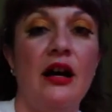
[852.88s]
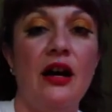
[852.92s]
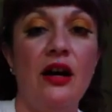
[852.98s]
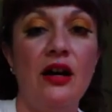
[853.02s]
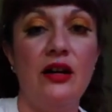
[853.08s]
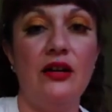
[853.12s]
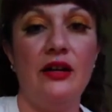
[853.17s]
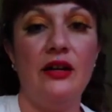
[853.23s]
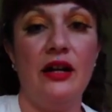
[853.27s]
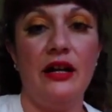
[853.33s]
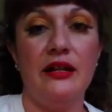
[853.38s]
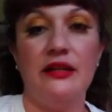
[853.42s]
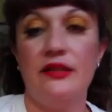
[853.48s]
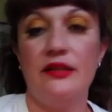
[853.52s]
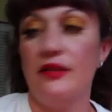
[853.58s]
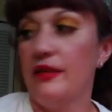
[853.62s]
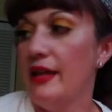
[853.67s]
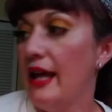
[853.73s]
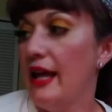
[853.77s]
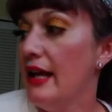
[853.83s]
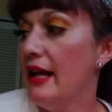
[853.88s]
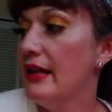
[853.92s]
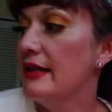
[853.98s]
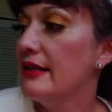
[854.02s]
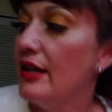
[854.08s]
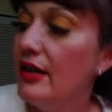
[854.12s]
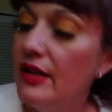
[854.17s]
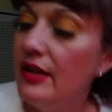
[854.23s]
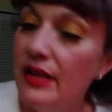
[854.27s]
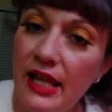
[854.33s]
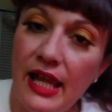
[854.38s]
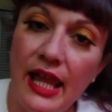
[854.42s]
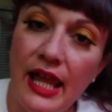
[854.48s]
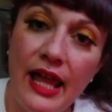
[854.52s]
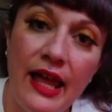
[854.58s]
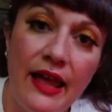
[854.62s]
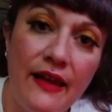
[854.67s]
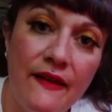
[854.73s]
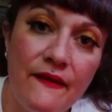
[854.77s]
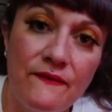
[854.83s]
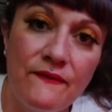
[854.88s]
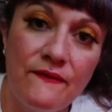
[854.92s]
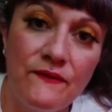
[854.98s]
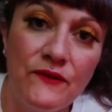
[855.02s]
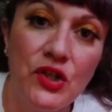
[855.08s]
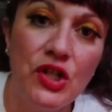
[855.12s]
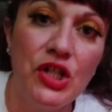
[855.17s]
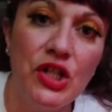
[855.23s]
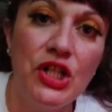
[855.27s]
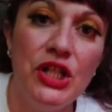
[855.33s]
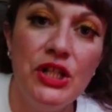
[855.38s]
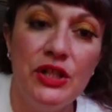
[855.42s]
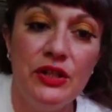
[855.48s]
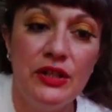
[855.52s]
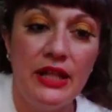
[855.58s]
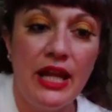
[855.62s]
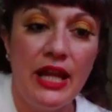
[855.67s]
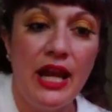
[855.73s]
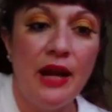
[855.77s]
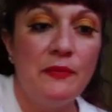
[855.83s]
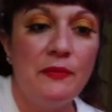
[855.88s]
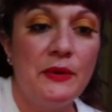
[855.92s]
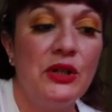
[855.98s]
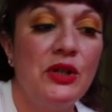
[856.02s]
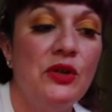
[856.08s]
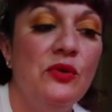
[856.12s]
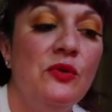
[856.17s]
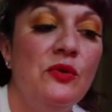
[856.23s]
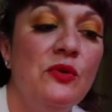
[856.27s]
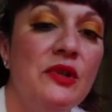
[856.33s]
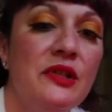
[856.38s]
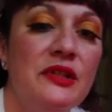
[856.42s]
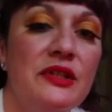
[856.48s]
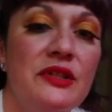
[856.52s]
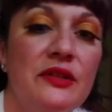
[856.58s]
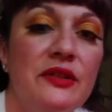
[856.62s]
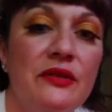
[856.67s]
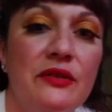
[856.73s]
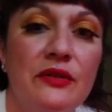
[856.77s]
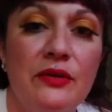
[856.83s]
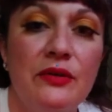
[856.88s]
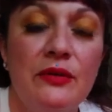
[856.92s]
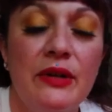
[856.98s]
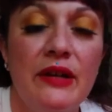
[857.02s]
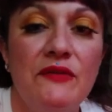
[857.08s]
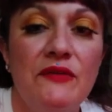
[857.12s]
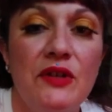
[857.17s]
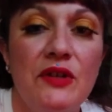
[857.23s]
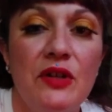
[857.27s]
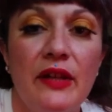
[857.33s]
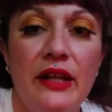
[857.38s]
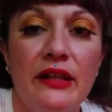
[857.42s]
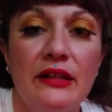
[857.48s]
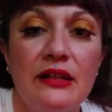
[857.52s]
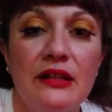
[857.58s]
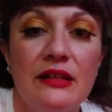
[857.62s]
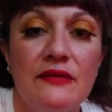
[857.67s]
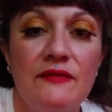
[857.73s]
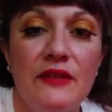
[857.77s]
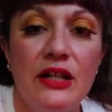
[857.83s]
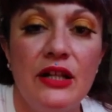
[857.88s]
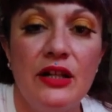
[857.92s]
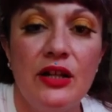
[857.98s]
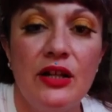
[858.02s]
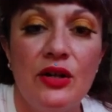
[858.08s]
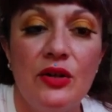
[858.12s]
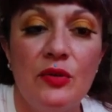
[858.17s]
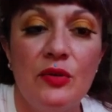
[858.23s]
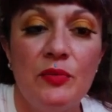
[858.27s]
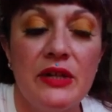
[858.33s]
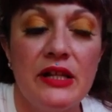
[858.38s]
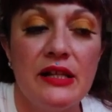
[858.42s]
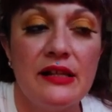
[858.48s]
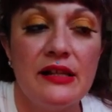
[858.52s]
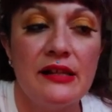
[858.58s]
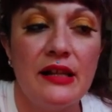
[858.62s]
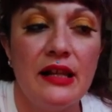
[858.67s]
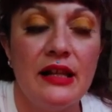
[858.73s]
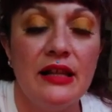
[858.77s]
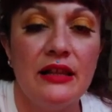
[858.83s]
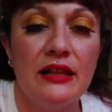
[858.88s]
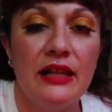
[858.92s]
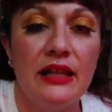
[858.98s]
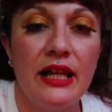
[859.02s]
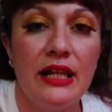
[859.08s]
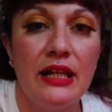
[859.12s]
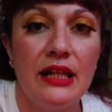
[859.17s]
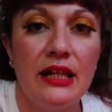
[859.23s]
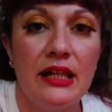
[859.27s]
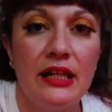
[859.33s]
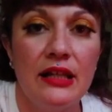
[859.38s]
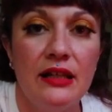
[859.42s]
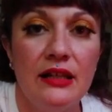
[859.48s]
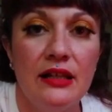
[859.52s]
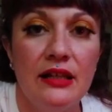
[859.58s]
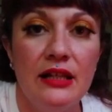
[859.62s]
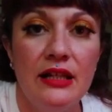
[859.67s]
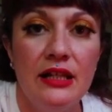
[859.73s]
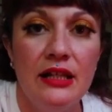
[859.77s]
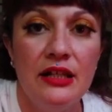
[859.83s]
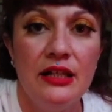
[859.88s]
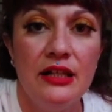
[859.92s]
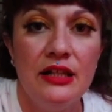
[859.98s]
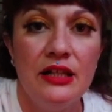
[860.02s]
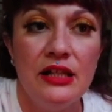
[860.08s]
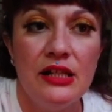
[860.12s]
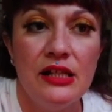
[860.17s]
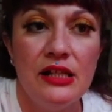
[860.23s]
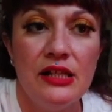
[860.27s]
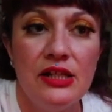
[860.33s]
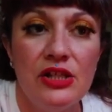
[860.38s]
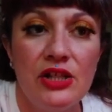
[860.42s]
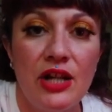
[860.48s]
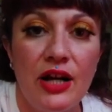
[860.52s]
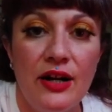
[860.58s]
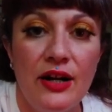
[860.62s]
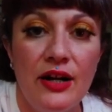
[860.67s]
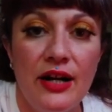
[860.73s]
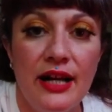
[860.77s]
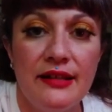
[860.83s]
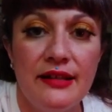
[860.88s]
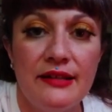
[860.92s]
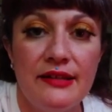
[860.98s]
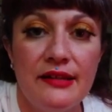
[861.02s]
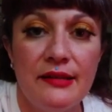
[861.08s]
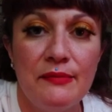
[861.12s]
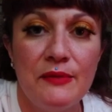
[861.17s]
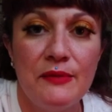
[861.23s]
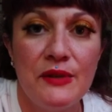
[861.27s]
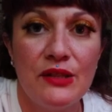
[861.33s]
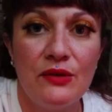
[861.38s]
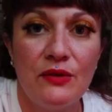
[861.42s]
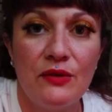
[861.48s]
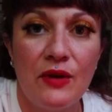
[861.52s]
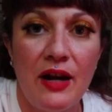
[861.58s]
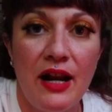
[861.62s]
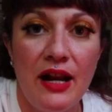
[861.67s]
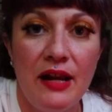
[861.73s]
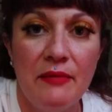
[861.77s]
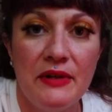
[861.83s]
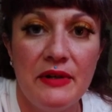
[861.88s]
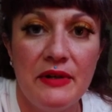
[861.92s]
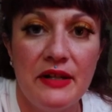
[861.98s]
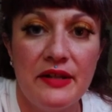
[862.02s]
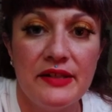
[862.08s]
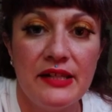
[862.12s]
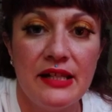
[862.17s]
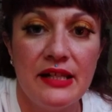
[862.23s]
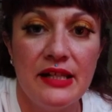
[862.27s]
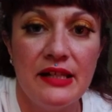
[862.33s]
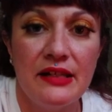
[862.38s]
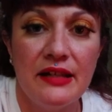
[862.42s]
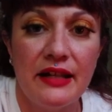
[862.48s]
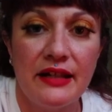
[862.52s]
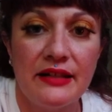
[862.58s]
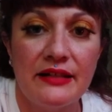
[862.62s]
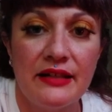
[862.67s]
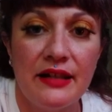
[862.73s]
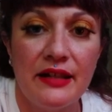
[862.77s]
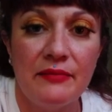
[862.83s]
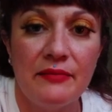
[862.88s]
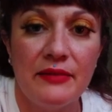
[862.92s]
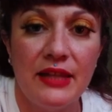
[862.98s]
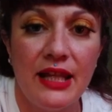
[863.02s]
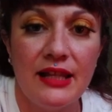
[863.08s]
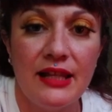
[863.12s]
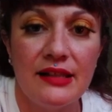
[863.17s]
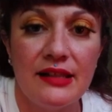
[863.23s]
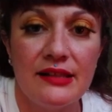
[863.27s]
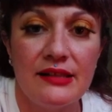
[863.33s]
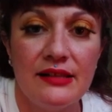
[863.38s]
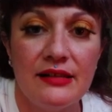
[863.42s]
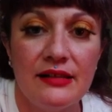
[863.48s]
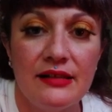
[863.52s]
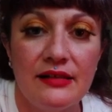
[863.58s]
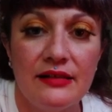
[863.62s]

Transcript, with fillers: All right, so that's all I have for you, Capricorn. So if you like this video, please uh, like, share, and subscribe, and I'll see you next time. Thanks.